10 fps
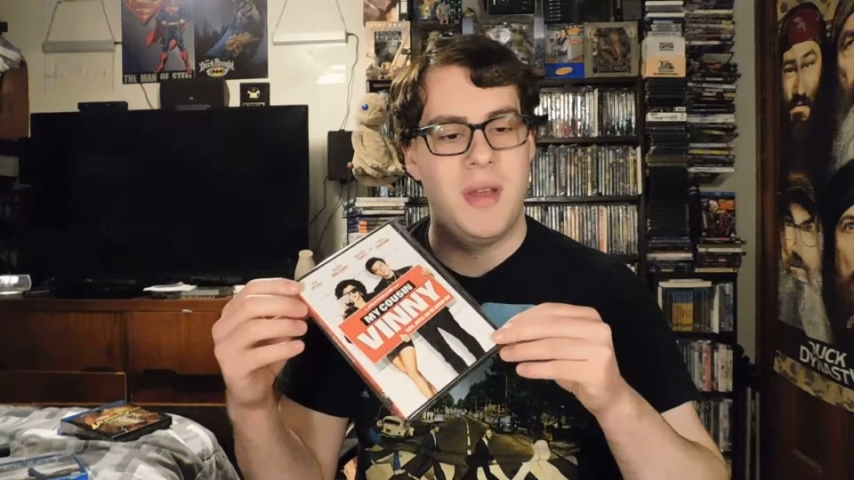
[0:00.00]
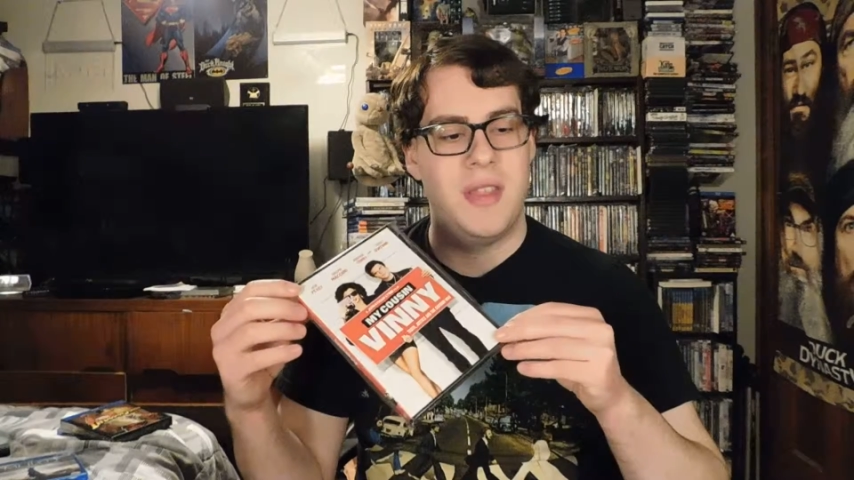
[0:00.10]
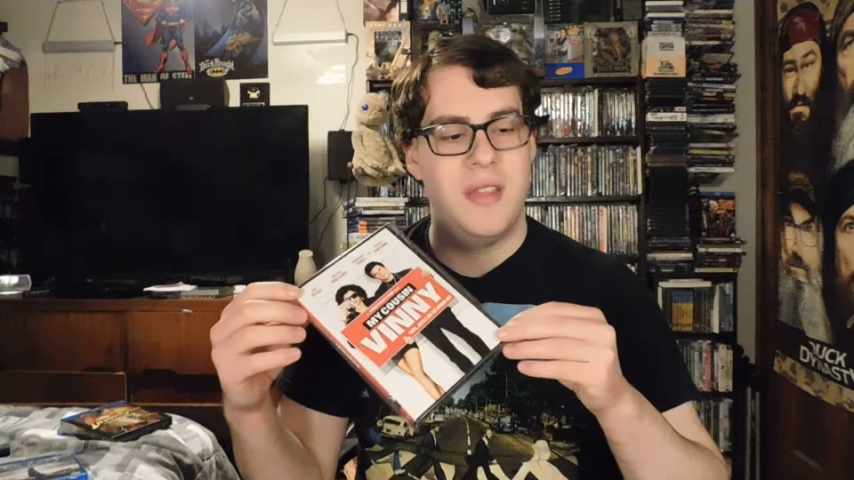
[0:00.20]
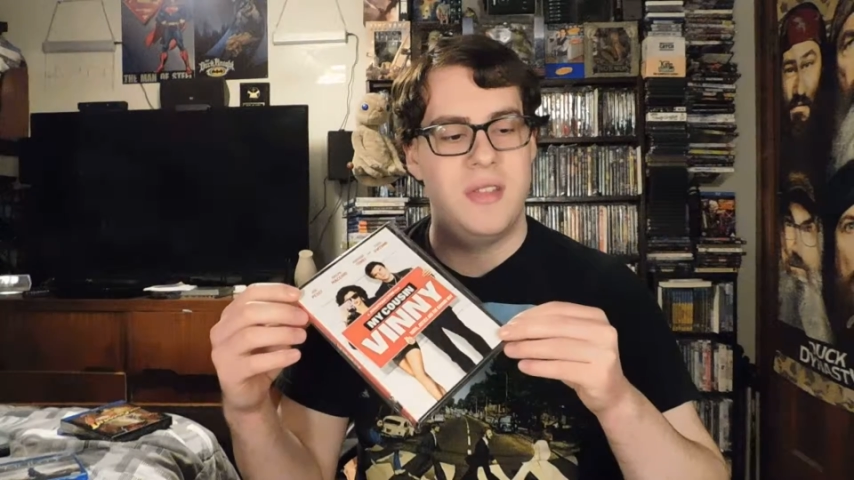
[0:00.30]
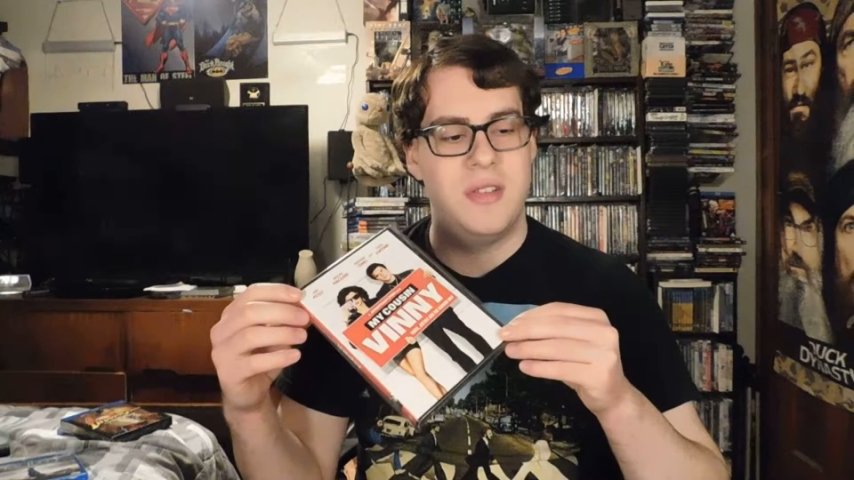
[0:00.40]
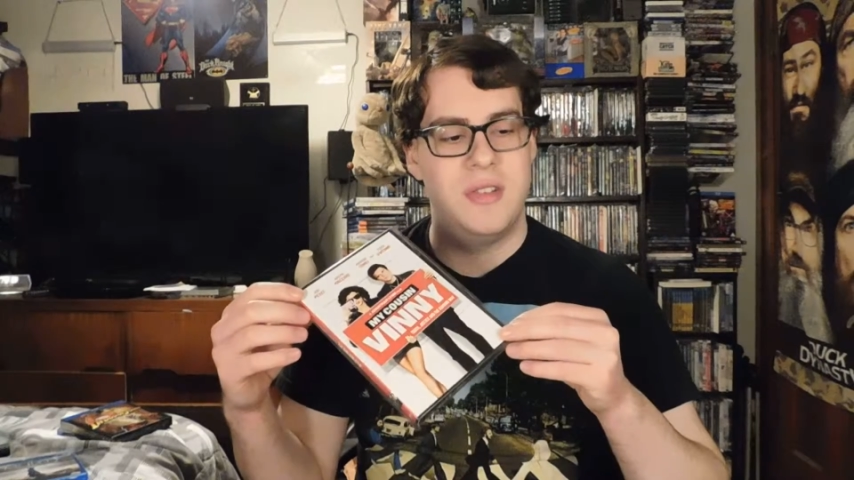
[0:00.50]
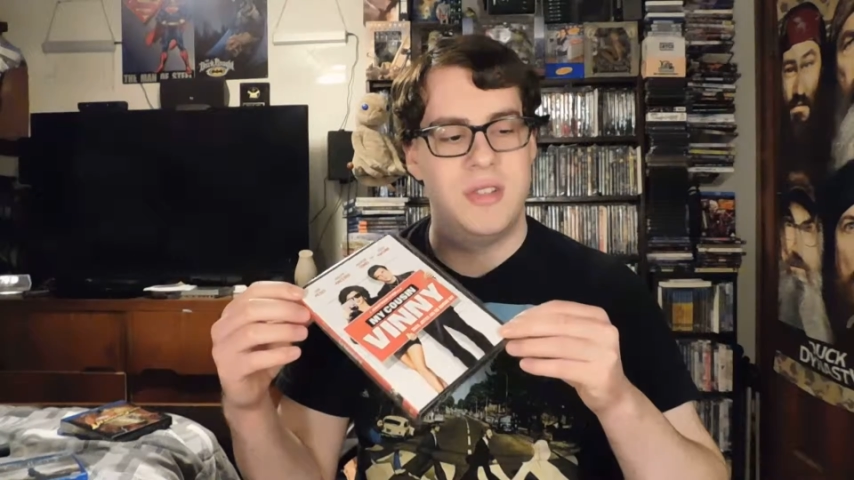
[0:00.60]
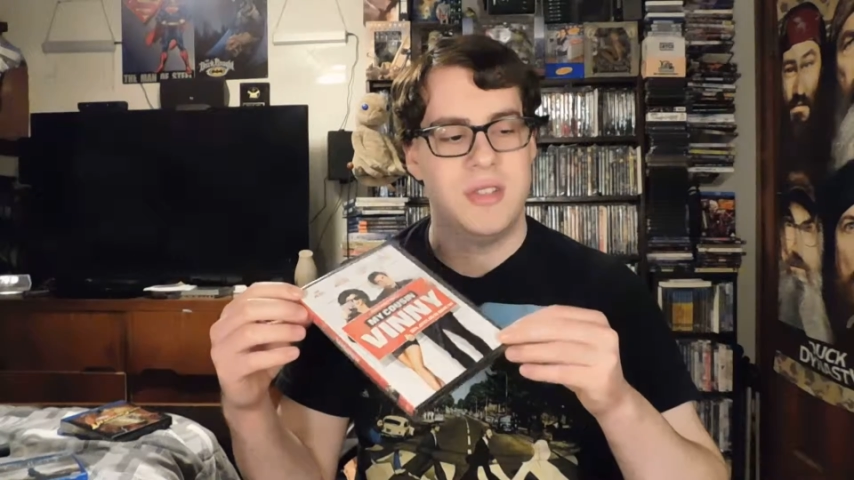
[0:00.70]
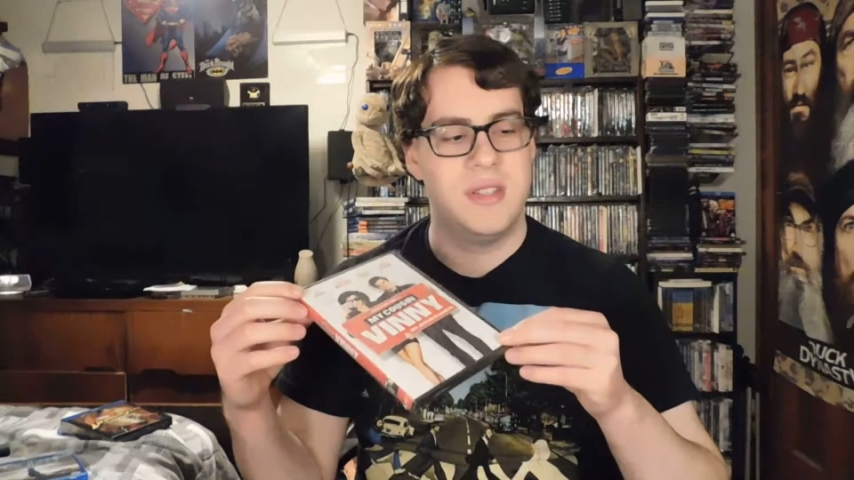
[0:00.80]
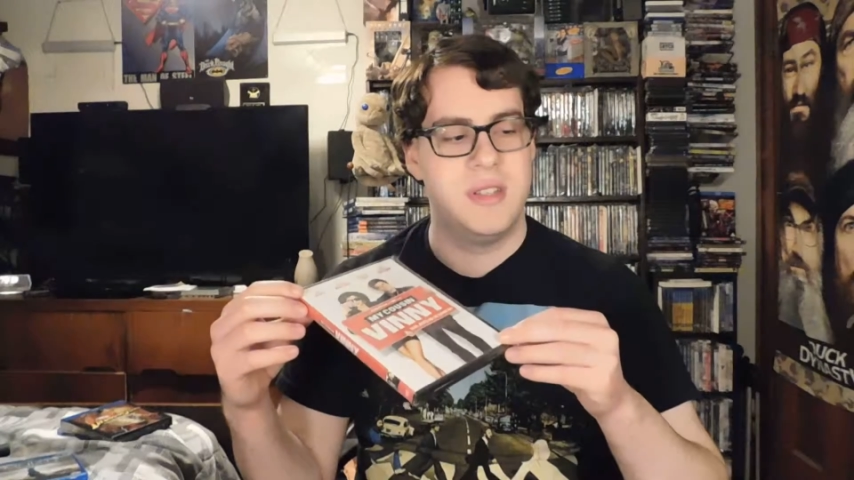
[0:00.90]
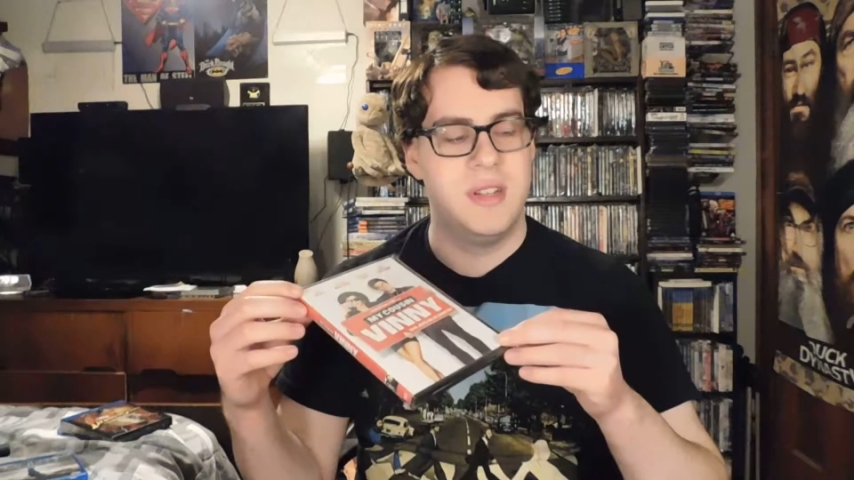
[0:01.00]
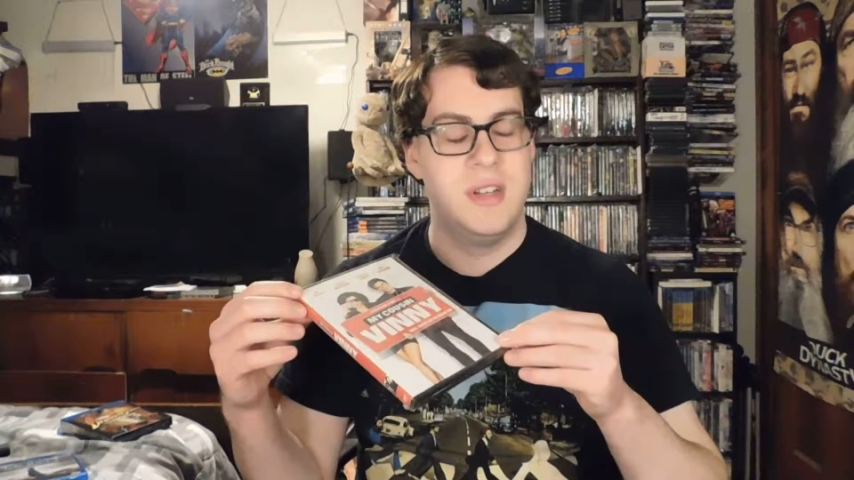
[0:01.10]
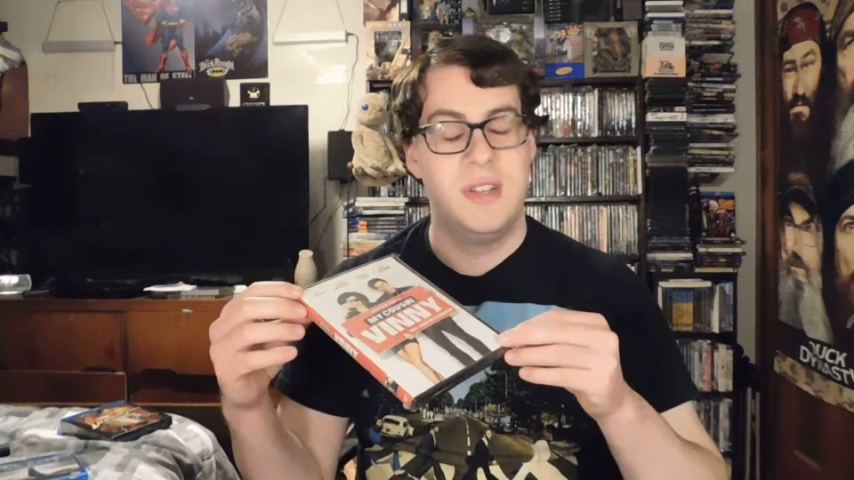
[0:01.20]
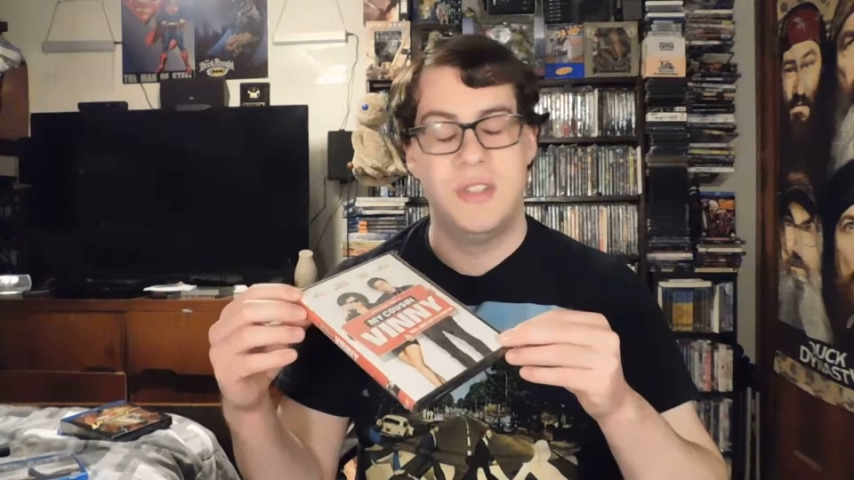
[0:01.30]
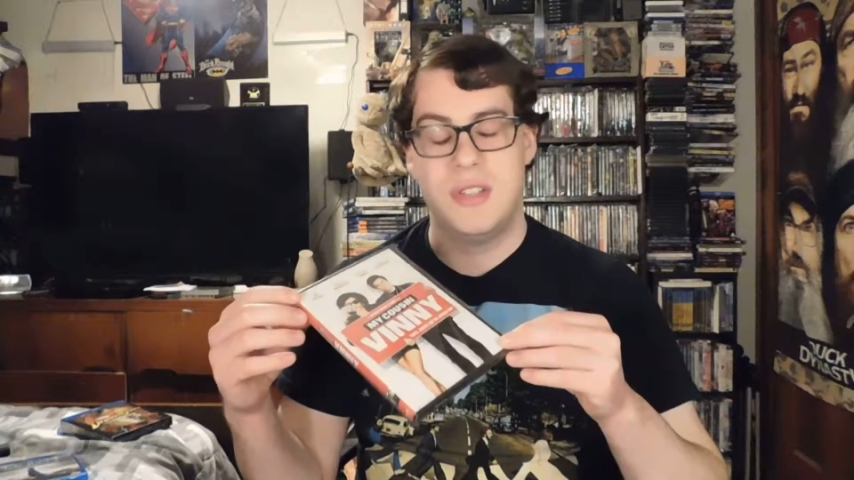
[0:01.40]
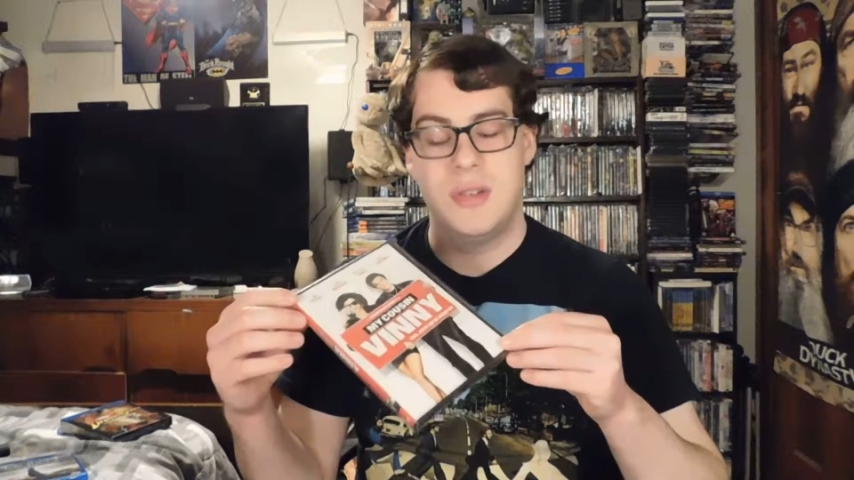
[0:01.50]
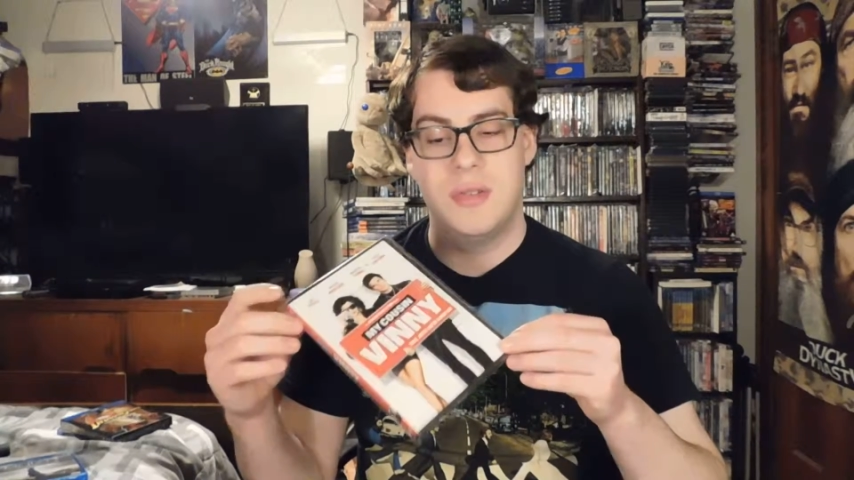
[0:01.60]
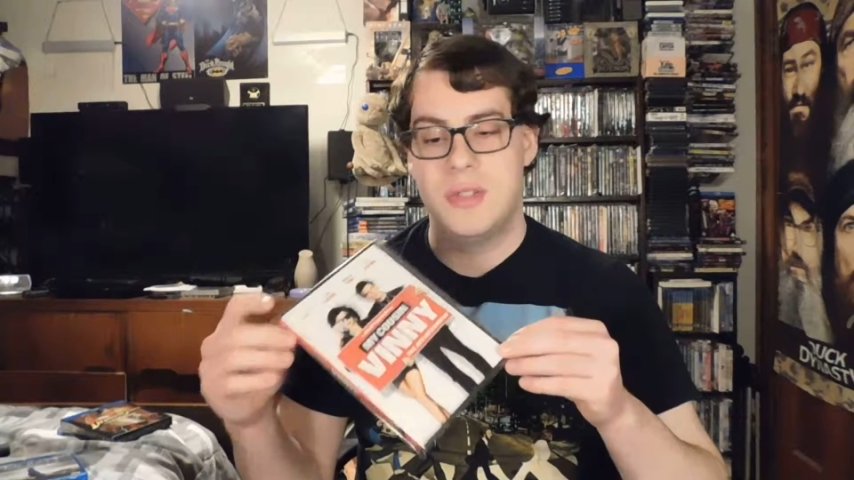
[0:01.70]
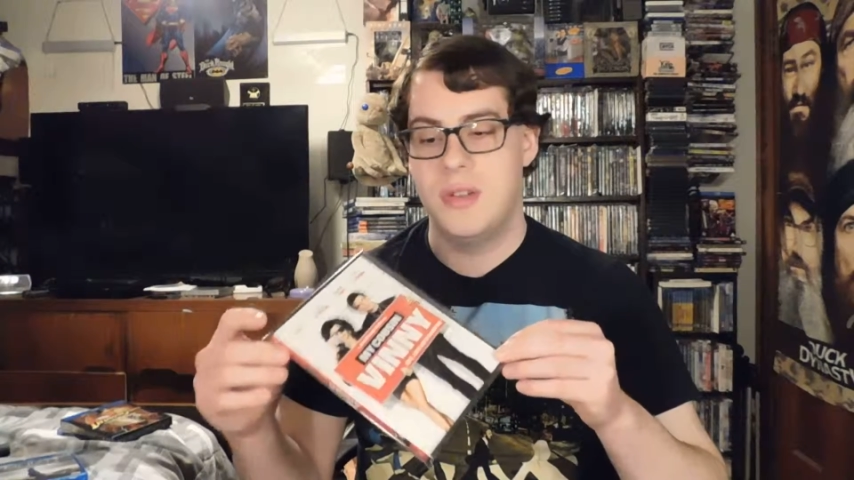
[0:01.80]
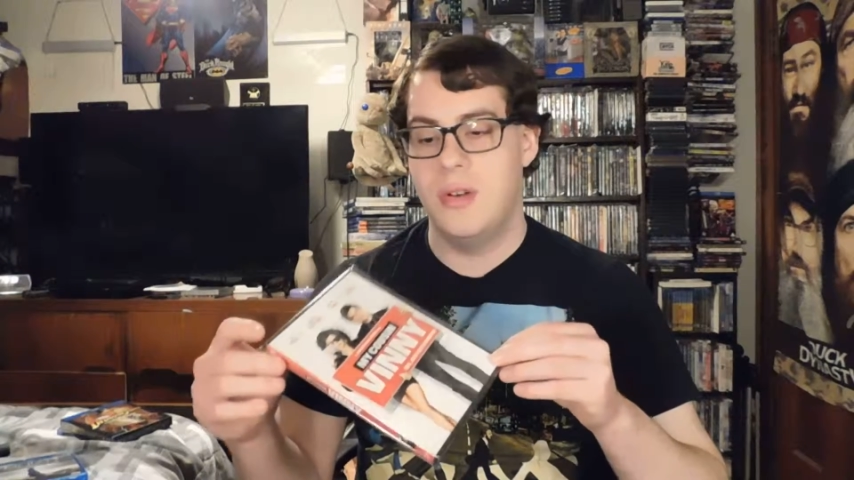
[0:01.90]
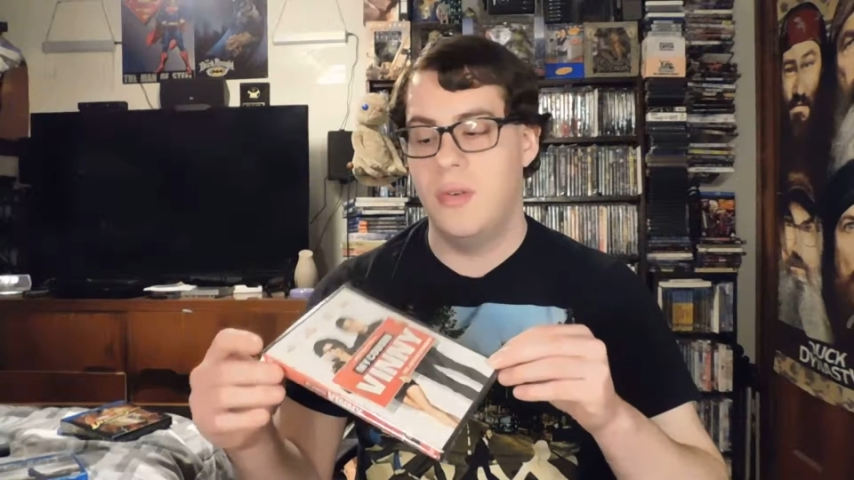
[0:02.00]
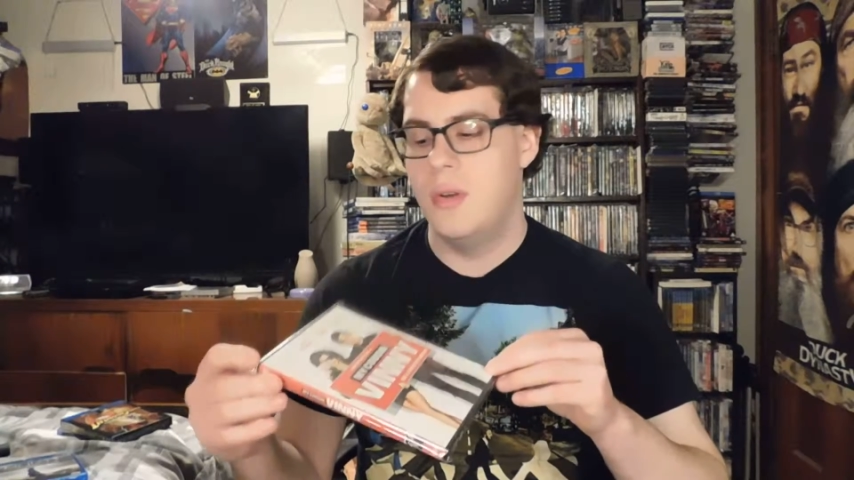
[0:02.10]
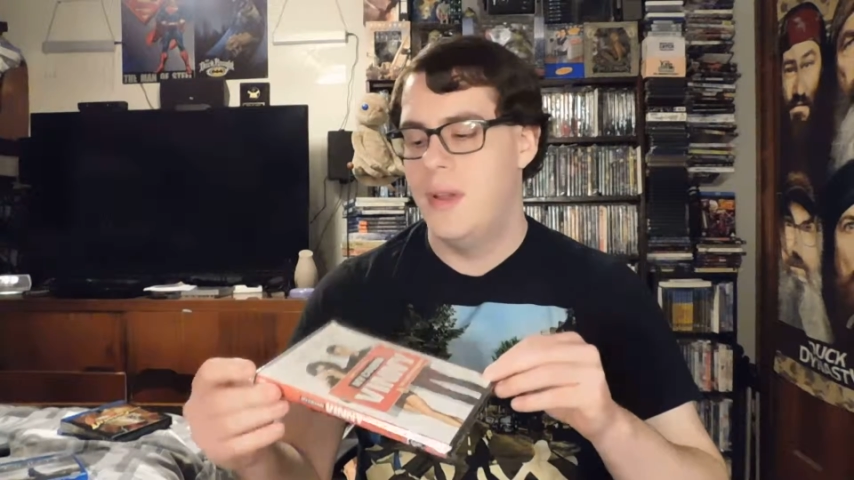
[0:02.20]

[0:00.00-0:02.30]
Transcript: I think they're just so-so.